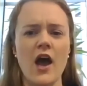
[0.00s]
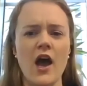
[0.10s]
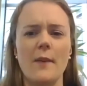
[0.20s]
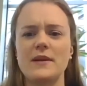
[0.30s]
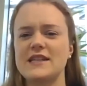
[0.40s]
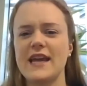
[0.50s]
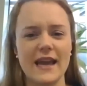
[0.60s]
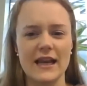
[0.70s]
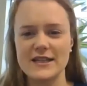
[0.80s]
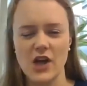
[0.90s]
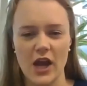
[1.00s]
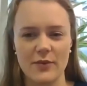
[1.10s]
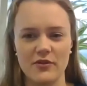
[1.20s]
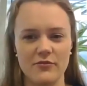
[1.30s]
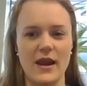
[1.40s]
a particular
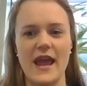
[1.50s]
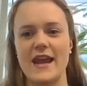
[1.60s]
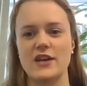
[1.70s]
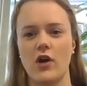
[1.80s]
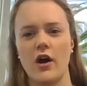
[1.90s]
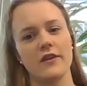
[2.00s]
type of blade rather